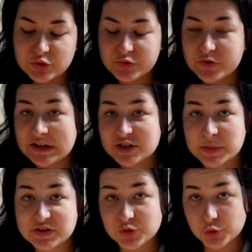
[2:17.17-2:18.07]
finish
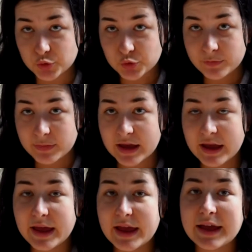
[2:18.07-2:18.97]
my school,
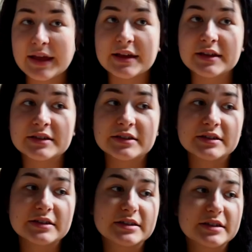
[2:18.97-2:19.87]

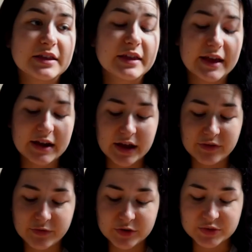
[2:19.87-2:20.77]
and that I
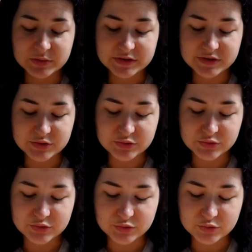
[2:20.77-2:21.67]
first wanted
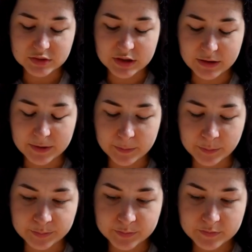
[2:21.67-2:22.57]
to